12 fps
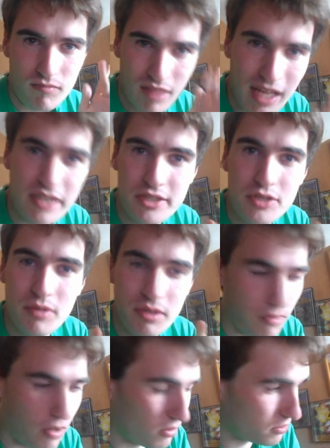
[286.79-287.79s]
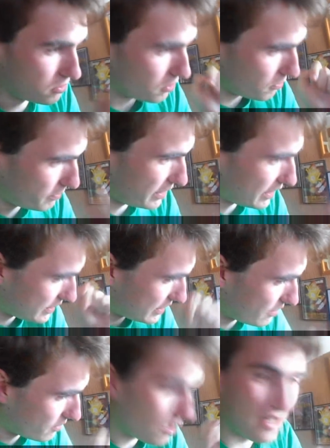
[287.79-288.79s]
That too will also be
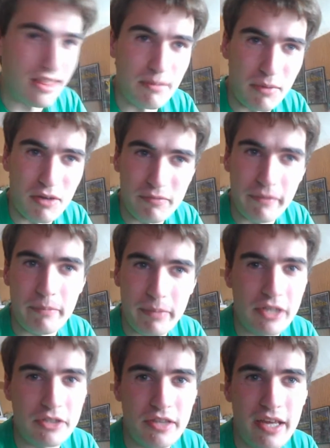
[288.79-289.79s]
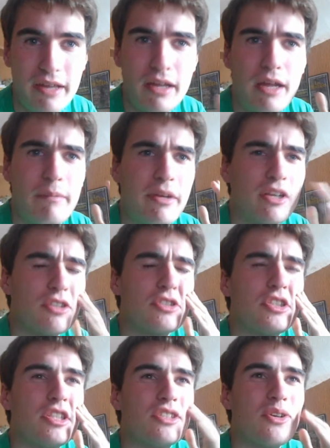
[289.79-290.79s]
down at the bottom of the page there because
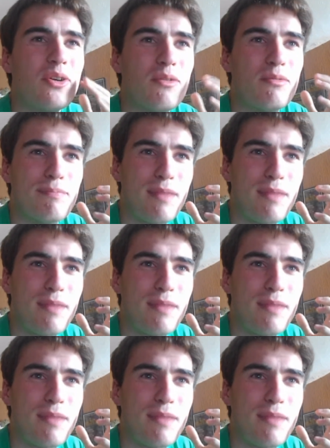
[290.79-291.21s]
she is so,